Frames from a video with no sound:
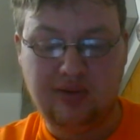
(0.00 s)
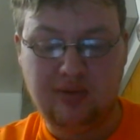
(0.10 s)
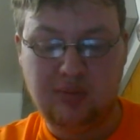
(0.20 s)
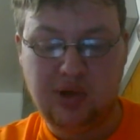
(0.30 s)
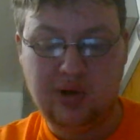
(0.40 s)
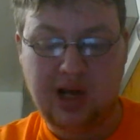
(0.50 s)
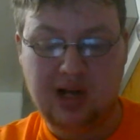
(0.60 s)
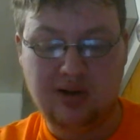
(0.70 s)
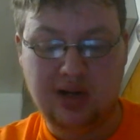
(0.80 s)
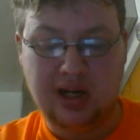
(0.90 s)

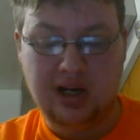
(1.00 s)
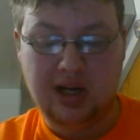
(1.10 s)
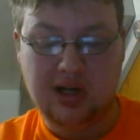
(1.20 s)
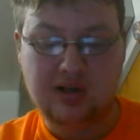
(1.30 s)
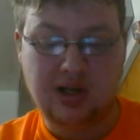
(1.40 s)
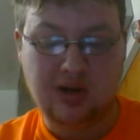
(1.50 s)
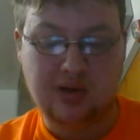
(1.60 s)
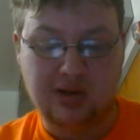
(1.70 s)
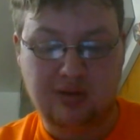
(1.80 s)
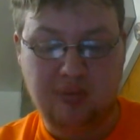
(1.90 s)
familiarity and nostalgia
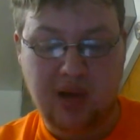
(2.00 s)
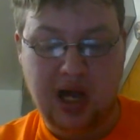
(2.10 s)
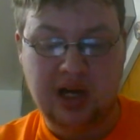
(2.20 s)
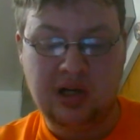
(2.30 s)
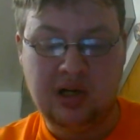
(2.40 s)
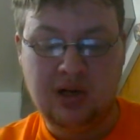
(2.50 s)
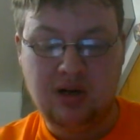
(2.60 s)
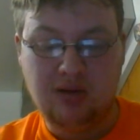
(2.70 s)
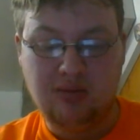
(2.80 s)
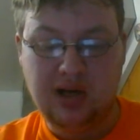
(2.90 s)
are bad,
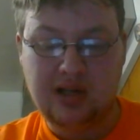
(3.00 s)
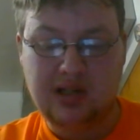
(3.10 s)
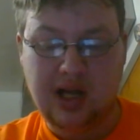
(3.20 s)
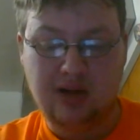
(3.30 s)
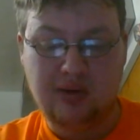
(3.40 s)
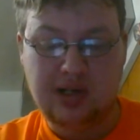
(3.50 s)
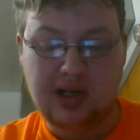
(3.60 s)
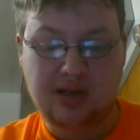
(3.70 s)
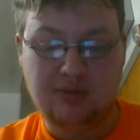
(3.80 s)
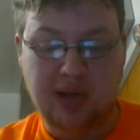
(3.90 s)
what exactly
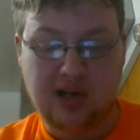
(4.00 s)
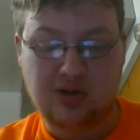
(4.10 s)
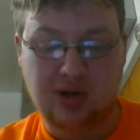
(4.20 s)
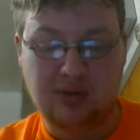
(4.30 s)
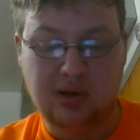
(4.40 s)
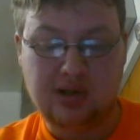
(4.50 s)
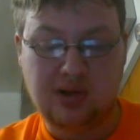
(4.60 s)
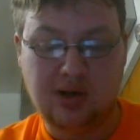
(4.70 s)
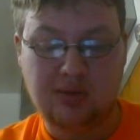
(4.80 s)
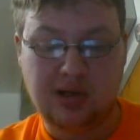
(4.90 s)
does make Star Wars
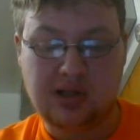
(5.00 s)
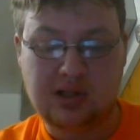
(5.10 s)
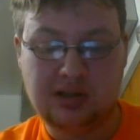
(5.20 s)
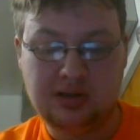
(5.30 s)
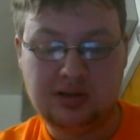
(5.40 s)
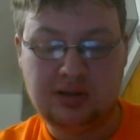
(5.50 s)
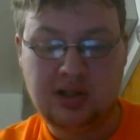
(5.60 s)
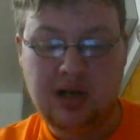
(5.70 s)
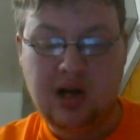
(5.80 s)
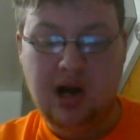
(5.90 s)
Star Wars?
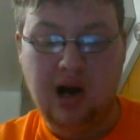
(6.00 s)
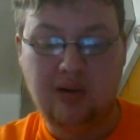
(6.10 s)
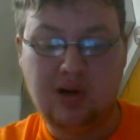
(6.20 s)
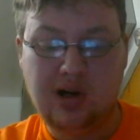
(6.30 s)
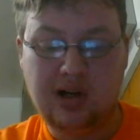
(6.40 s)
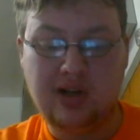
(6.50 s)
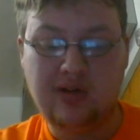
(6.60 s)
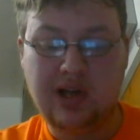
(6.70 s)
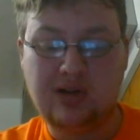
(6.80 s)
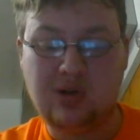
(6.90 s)
I would argue
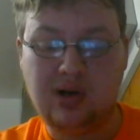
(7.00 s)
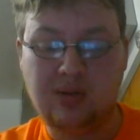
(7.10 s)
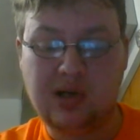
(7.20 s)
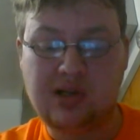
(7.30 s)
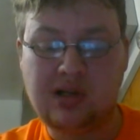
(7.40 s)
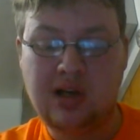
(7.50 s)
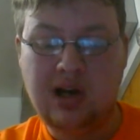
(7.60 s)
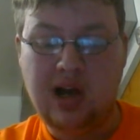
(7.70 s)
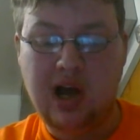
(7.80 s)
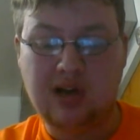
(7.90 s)
that Star Wars
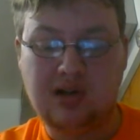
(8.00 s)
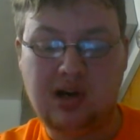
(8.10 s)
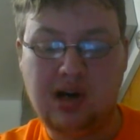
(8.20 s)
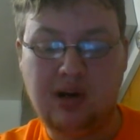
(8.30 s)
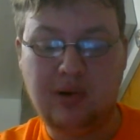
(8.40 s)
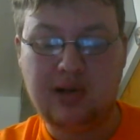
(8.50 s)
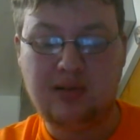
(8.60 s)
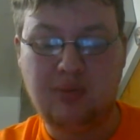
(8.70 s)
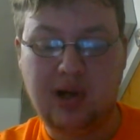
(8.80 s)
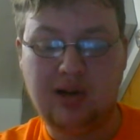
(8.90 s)
has always
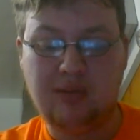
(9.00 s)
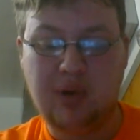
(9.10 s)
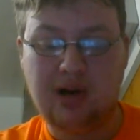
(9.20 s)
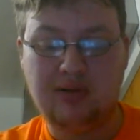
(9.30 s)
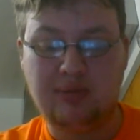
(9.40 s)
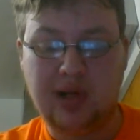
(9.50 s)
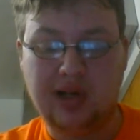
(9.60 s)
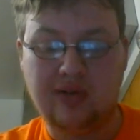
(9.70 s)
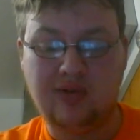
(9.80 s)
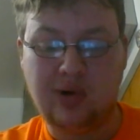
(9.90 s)
been about
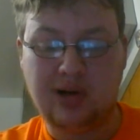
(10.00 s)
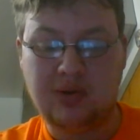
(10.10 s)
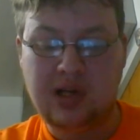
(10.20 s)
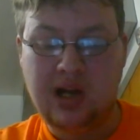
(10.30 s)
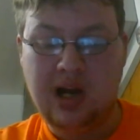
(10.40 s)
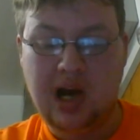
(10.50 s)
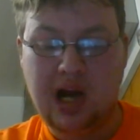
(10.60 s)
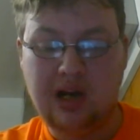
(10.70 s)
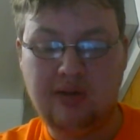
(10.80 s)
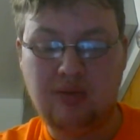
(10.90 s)
repeating forms.
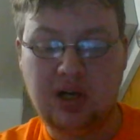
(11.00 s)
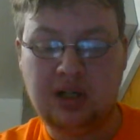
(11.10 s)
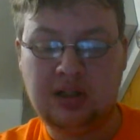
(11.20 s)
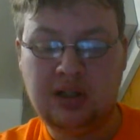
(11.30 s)
Anyone